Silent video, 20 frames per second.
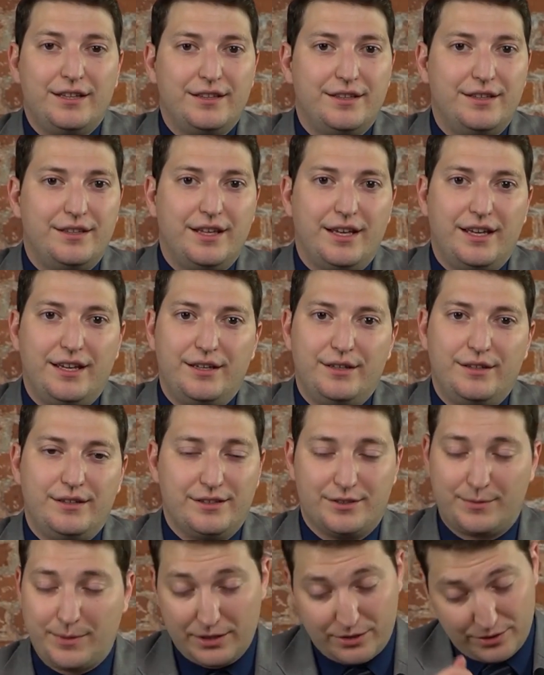
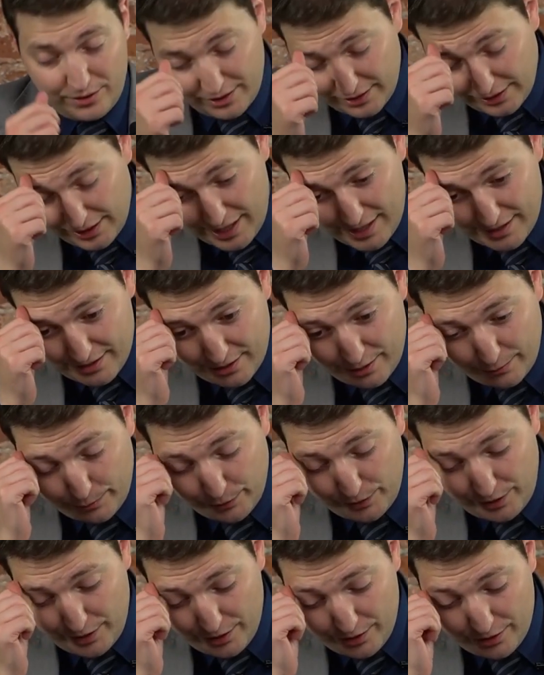Especially in the last
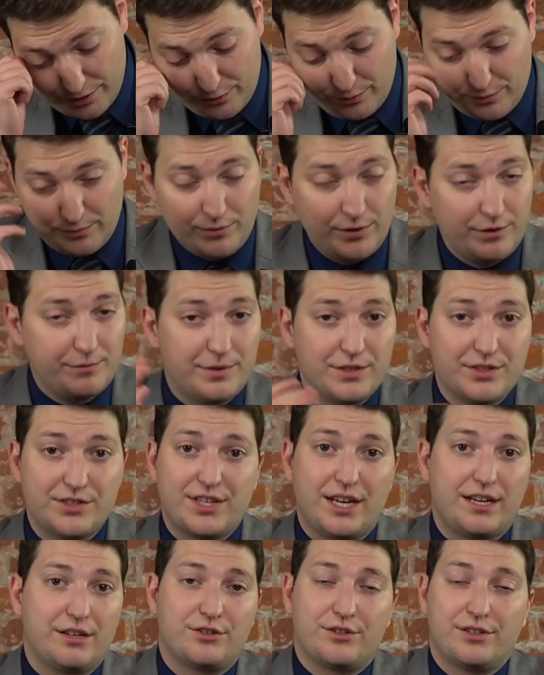couple of years, we've been
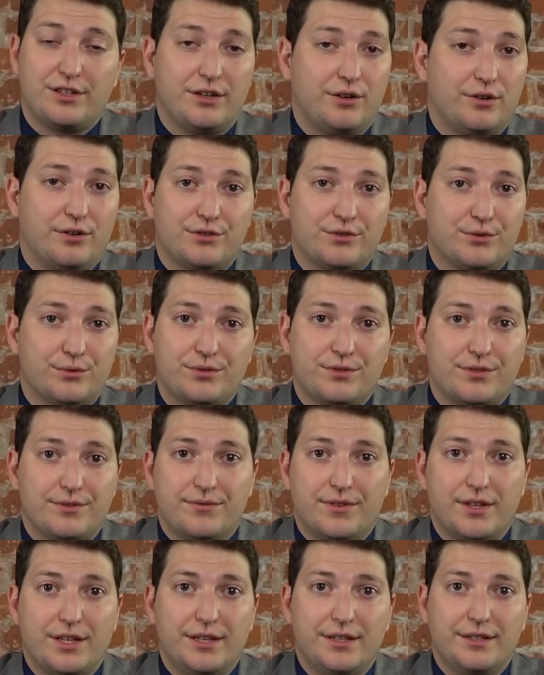sanctioning all sorts
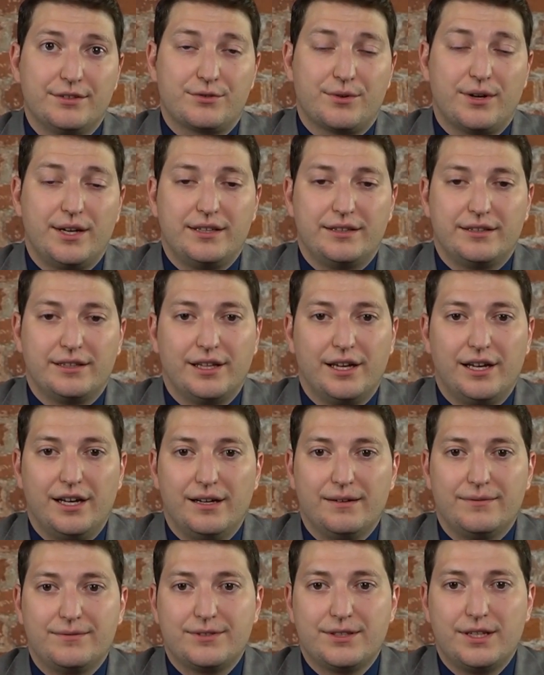of things right and
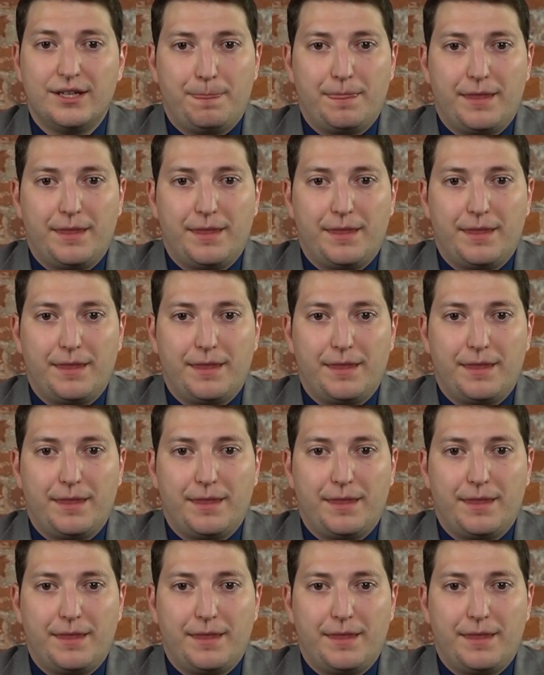left.